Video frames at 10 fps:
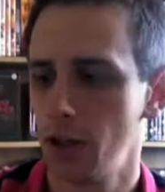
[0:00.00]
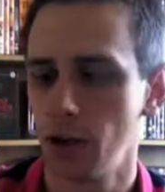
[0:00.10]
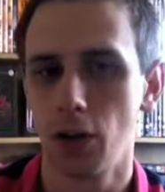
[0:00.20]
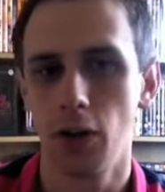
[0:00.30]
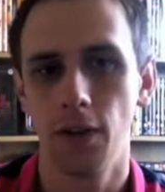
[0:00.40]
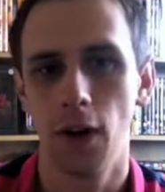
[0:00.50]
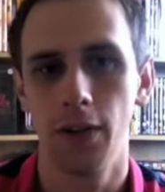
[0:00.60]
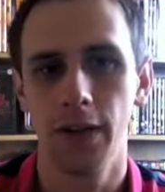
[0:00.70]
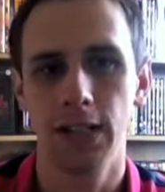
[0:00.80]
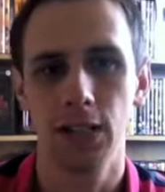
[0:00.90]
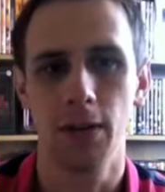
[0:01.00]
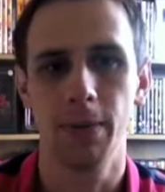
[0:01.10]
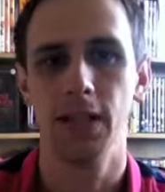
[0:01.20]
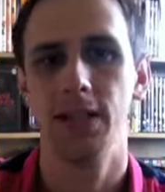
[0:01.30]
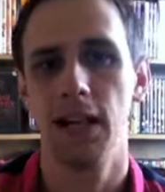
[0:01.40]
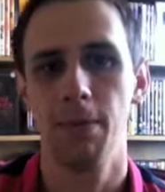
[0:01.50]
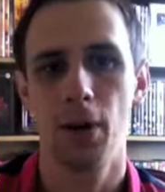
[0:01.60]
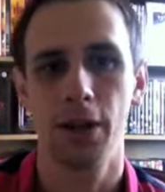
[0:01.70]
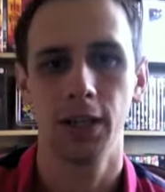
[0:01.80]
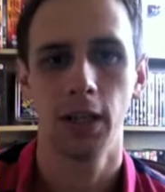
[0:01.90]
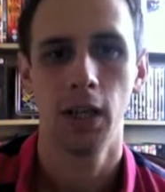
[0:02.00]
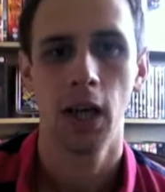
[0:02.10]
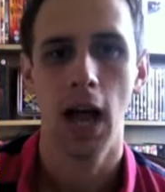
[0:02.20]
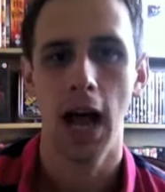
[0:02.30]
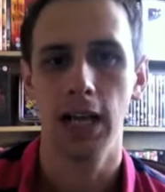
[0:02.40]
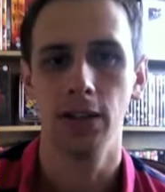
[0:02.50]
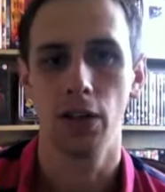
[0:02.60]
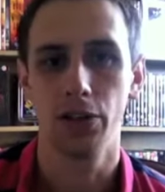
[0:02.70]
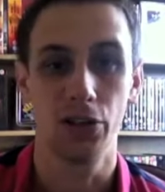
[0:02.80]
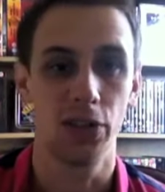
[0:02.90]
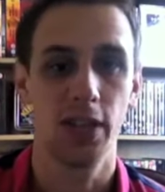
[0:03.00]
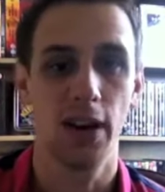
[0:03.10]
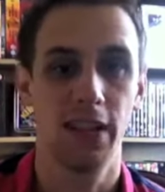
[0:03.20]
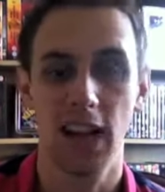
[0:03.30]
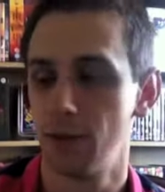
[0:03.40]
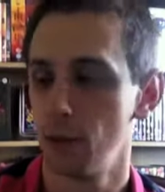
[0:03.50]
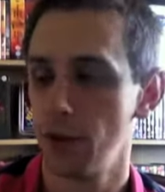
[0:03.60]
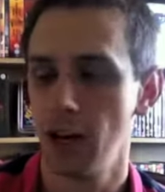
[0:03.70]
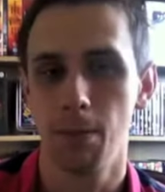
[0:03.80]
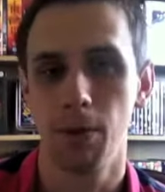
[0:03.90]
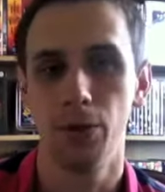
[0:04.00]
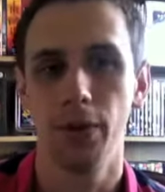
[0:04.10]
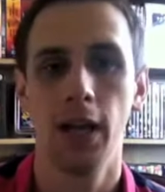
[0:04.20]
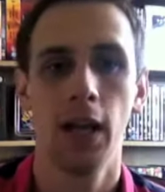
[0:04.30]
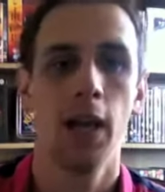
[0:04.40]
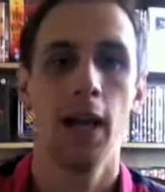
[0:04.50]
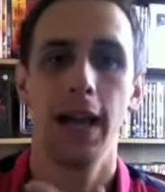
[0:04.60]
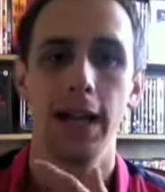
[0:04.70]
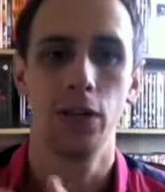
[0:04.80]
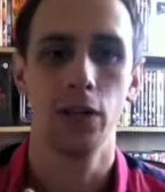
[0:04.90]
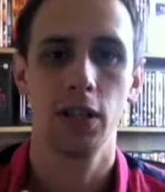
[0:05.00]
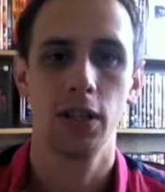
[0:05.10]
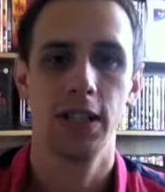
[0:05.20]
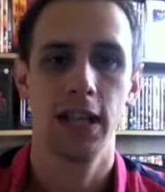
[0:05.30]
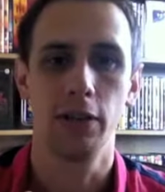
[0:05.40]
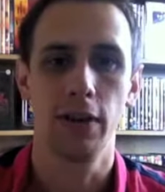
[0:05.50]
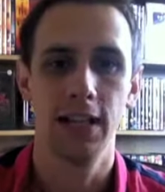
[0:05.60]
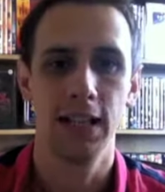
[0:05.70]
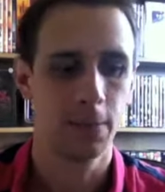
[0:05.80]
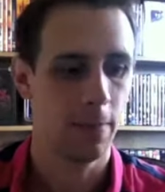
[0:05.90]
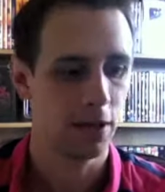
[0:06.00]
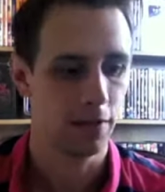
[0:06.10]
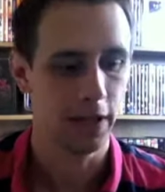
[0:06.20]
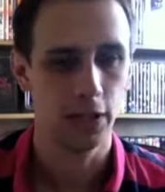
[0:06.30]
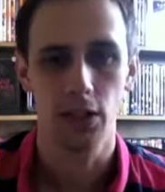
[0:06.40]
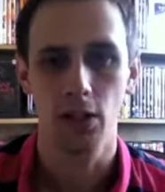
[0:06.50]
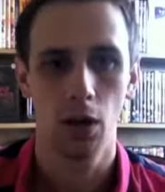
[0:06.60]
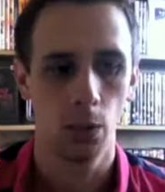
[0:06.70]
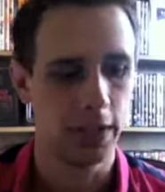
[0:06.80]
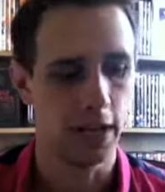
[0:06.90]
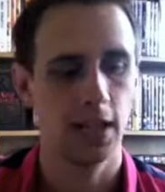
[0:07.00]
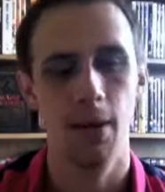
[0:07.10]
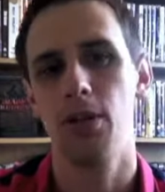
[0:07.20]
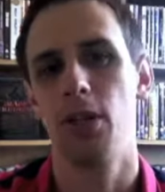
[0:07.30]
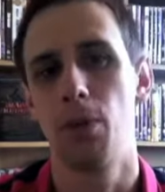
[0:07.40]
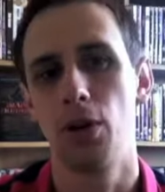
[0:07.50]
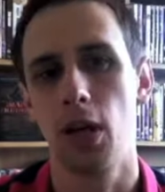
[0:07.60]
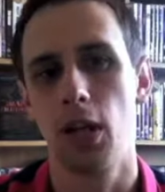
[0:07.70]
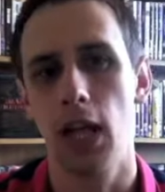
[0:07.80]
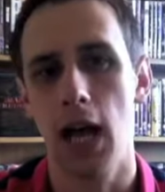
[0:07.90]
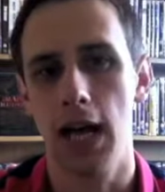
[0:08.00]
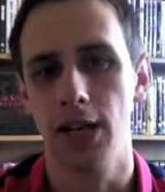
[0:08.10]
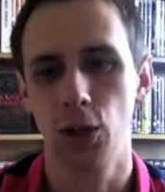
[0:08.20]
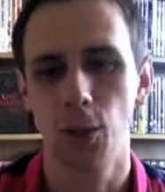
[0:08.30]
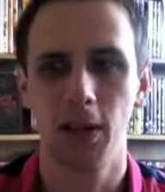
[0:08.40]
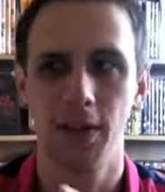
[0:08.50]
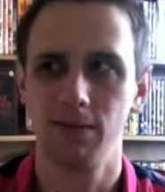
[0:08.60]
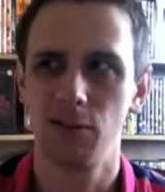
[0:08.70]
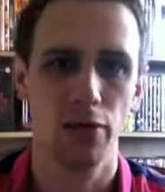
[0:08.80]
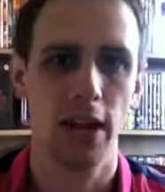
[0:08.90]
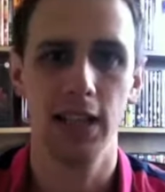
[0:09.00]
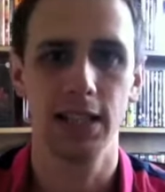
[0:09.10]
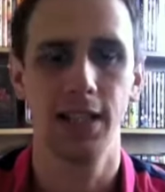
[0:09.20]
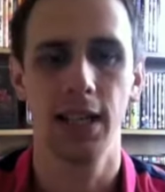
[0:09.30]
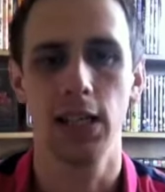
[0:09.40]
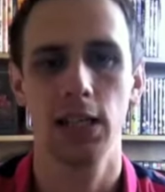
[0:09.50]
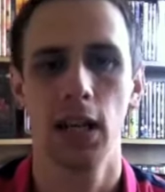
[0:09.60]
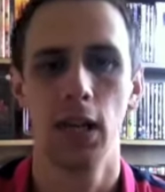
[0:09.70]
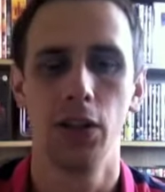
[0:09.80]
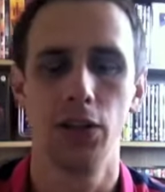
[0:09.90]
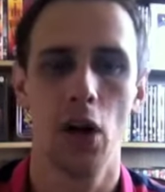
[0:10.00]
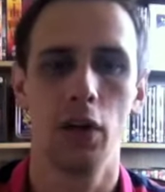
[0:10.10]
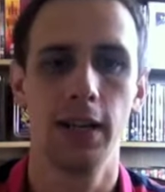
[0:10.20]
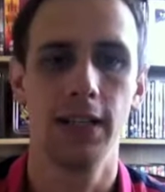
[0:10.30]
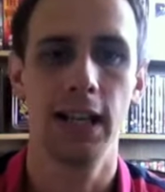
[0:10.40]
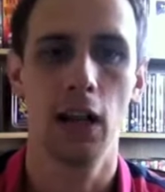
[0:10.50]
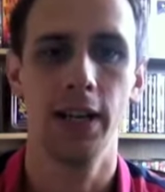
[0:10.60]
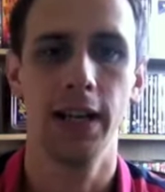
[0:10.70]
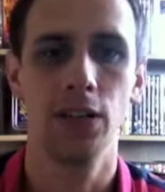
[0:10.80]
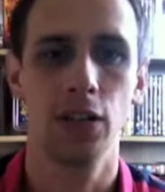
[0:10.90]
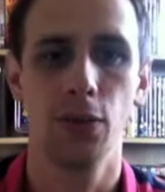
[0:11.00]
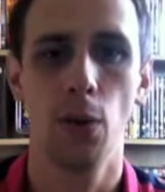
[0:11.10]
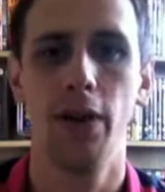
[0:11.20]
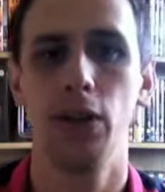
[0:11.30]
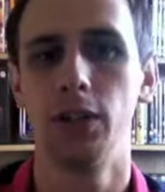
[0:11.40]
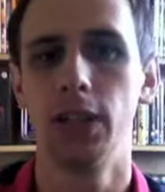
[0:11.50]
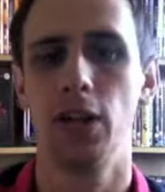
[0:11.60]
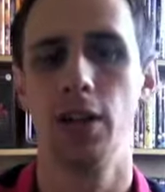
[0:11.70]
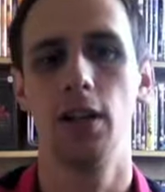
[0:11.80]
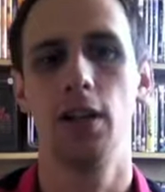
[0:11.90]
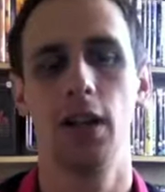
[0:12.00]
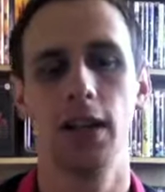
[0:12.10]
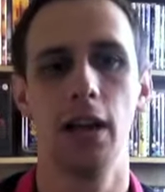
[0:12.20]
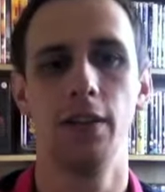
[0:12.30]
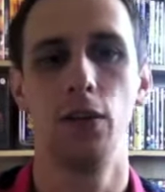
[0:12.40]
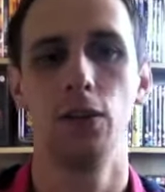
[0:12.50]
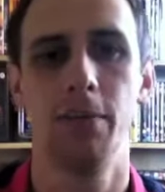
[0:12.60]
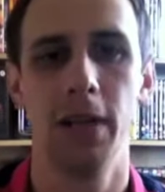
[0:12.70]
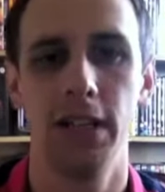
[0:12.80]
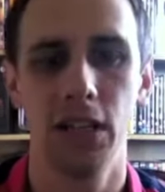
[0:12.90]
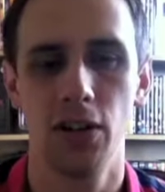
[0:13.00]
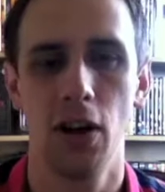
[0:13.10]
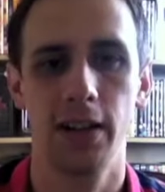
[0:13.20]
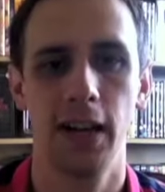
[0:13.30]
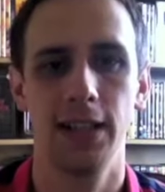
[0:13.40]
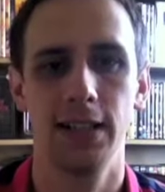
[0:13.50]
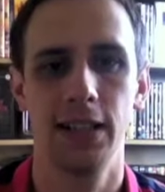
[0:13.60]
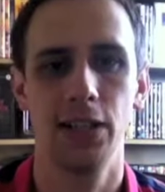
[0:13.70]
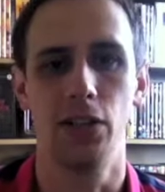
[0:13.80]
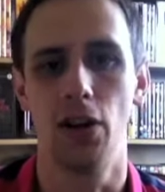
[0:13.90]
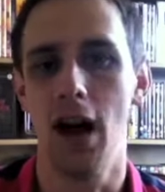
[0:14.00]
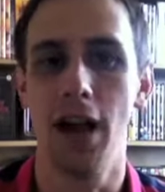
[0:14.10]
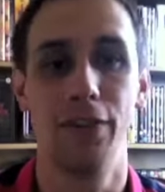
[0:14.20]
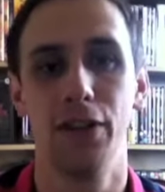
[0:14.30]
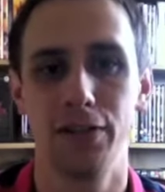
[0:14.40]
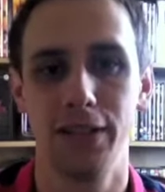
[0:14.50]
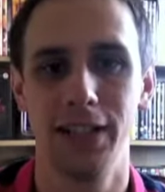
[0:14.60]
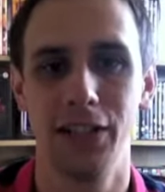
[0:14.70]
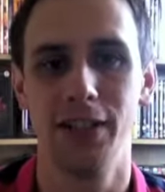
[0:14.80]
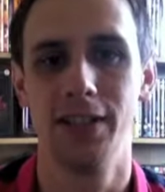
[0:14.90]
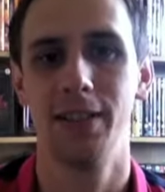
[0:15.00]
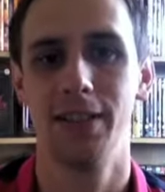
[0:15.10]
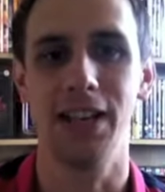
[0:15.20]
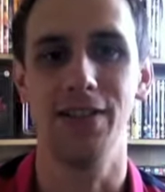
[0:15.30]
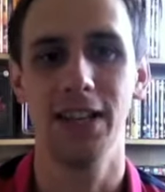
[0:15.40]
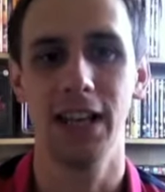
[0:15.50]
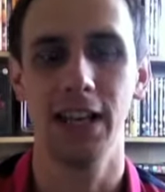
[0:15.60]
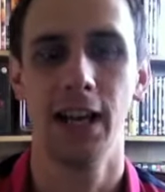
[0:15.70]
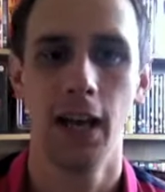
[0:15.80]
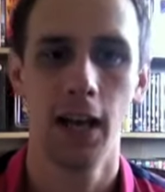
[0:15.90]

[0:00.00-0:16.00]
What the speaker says: to go for on this. Is going to be the selling point, and also just to have the kind of upgrade on Blu-ray. It doesn't contain a great deal of special features, with the exception of the booklet and a couple of trailers and things. There's not a great deal on here, so if you already own this on a kind of Ultimate Edition or Collector's Edition or Anniversary Edition DVD,